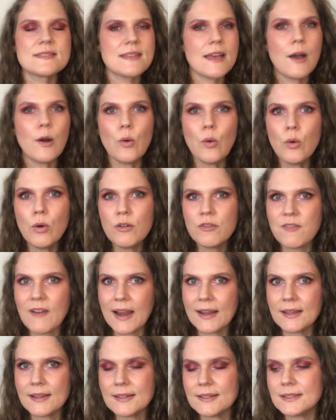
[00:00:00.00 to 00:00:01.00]
They're all
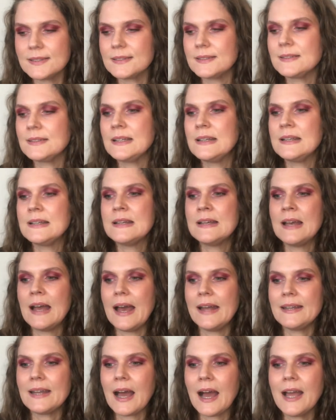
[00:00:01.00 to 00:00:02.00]
Franken,
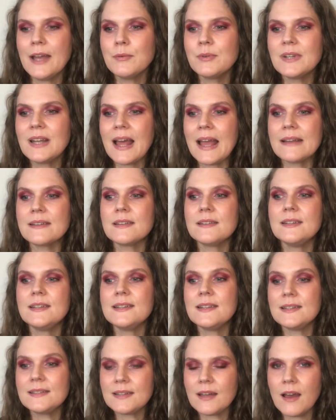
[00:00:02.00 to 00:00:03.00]
and I would like to
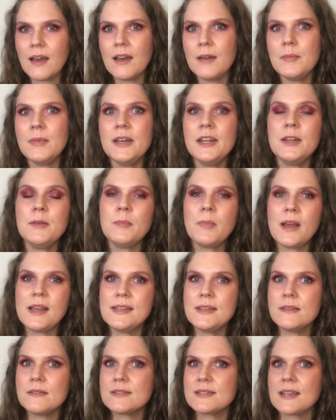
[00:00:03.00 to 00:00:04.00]
determine by
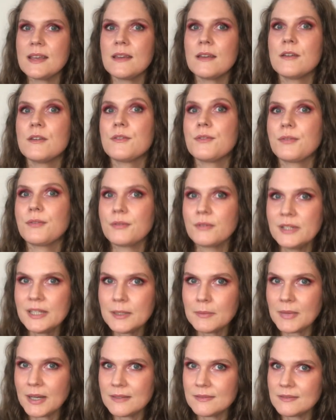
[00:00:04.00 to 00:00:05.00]
using 3 a
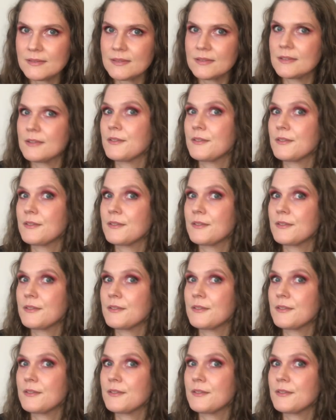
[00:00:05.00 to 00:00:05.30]
month,